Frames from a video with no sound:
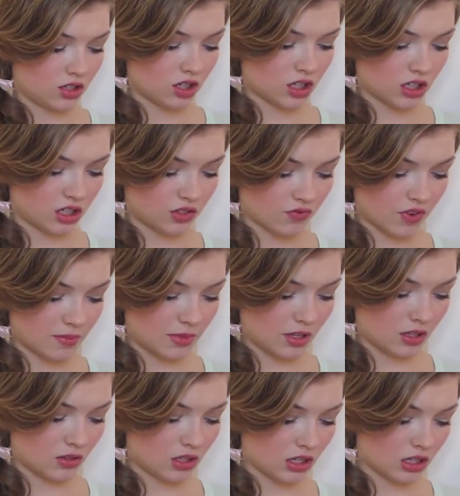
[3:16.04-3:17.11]
just
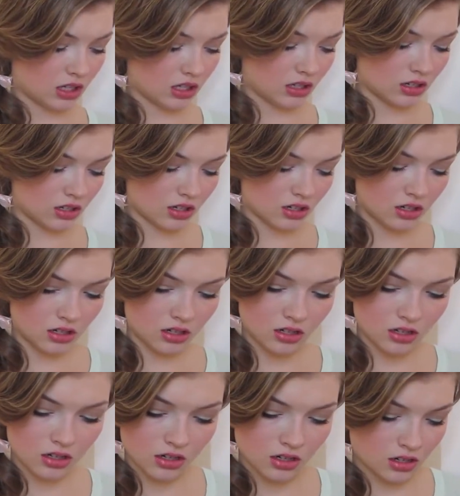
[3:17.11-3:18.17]
from using it.
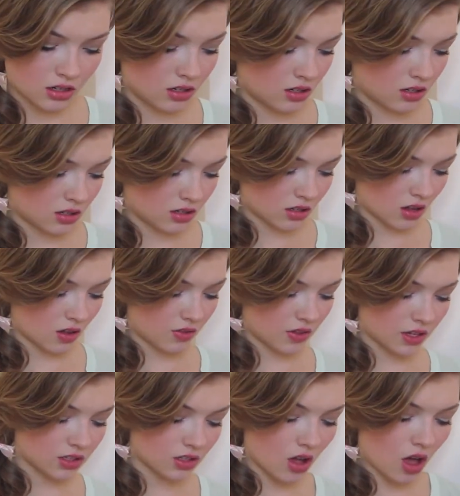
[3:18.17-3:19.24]
So
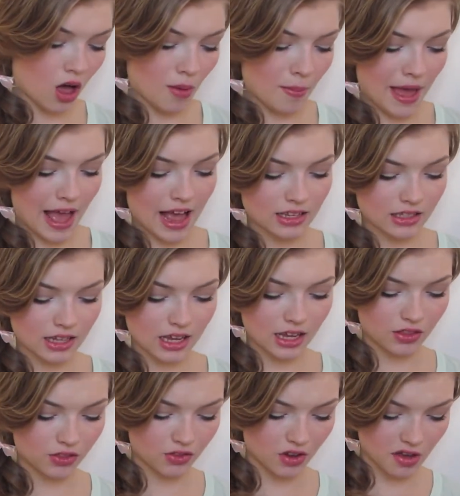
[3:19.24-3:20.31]
there's a hall pass I
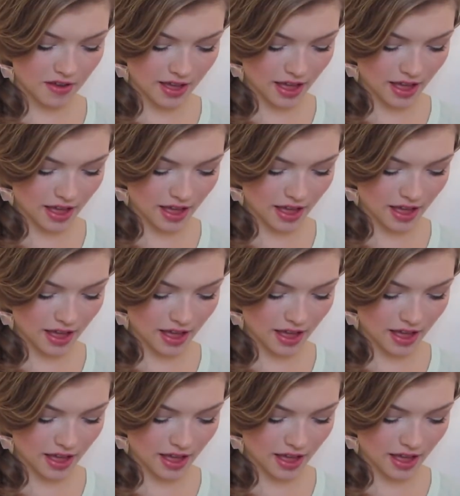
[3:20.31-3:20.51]
can throw